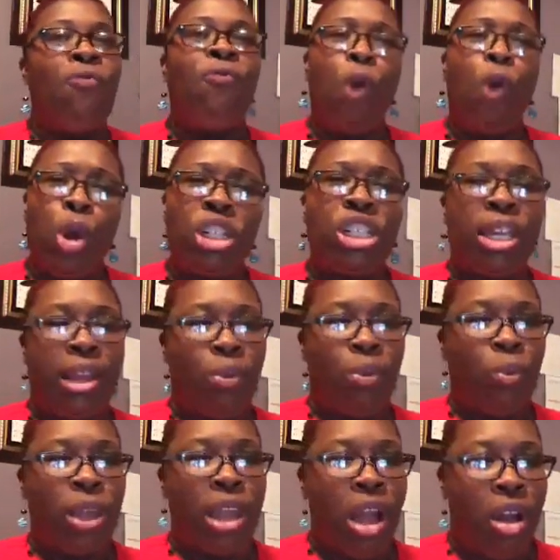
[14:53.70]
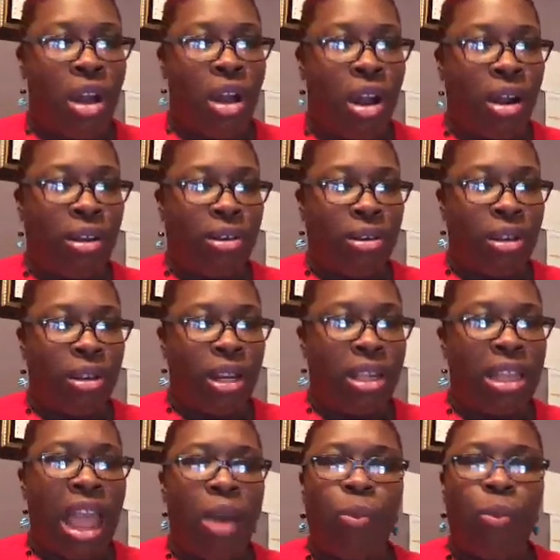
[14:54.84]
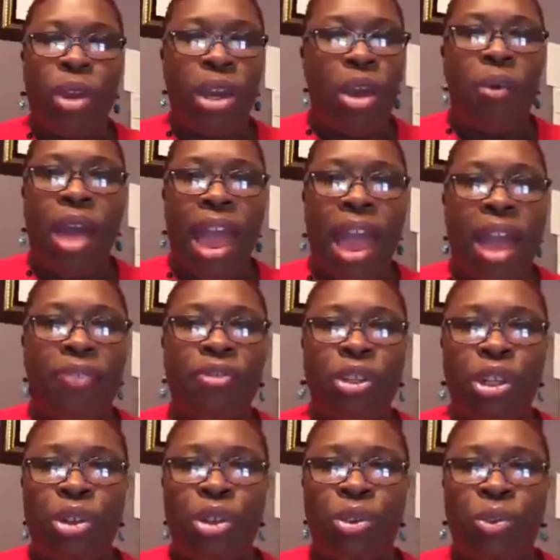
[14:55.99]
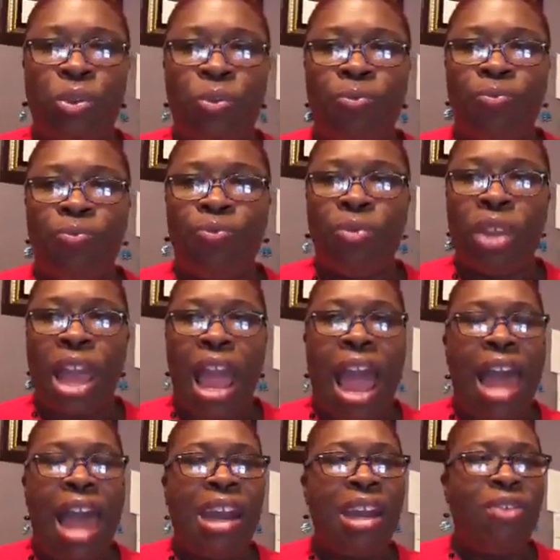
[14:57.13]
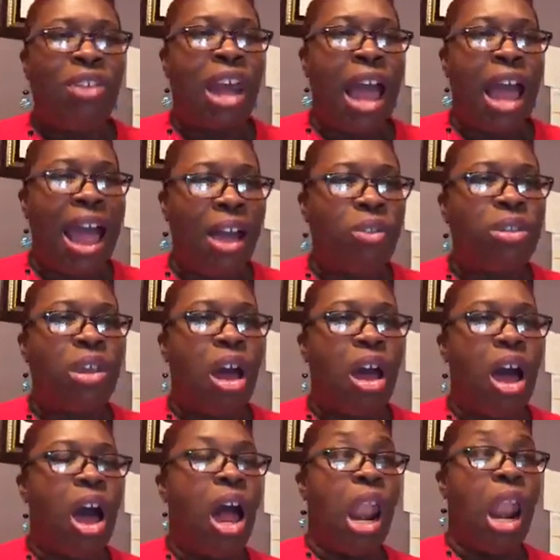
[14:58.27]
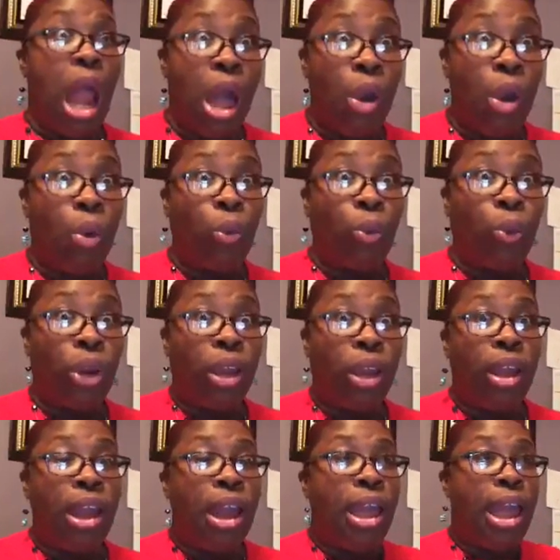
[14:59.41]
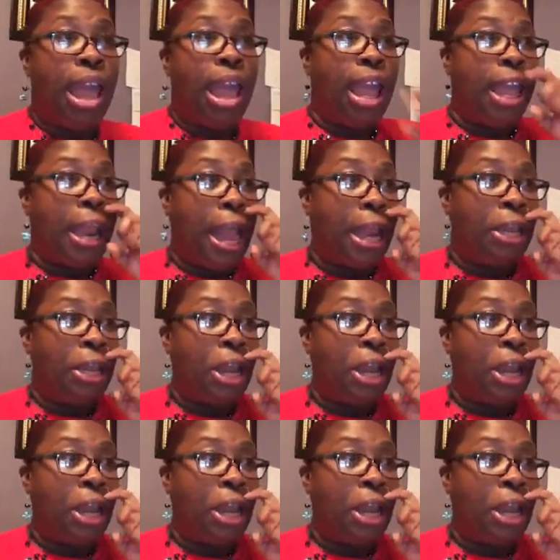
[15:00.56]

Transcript: fortunate we are that we don't have to. I live in a house alone and I